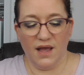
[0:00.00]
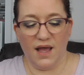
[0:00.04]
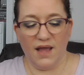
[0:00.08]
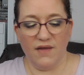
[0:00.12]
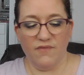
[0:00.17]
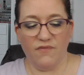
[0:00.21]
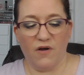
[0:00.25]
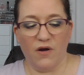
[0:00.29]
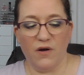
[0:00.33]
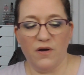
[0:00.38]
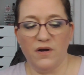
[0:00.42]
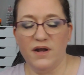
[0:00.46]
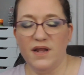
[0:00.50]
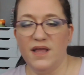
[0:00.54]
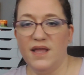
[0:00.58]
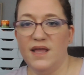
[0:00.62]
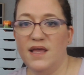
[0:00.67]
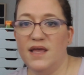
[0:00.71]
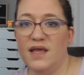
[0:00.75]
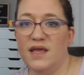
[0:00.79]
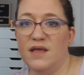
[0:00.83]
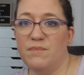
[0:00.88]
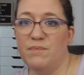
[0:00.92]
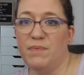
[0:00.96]
I've already
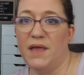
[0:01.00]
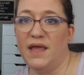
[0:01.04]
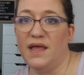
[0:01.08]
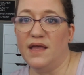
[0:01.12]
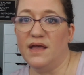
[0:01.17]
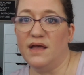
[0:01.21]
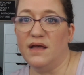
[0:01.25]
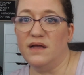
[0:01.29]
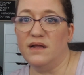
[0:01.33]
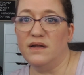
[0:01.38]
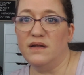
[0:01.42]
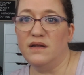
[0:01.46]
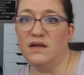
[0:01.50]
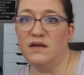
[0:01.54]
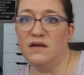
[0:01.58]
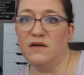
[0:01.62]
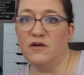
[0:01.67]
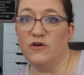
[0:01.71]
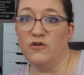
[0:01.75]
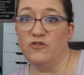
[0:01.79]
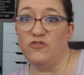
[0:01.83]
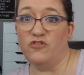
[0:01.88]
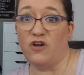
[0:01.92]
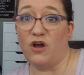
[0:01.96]
hit pan
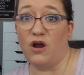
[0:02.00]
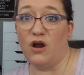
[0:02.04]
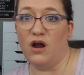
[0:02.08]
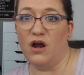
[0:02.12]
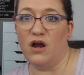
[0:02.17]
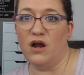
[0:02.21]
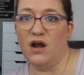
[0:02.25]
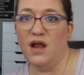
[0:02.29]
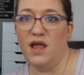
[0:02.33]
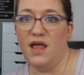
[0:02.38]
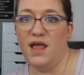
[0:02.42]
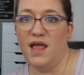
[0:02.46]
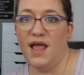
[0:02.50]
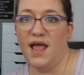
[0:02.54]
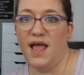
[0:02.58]
or jar,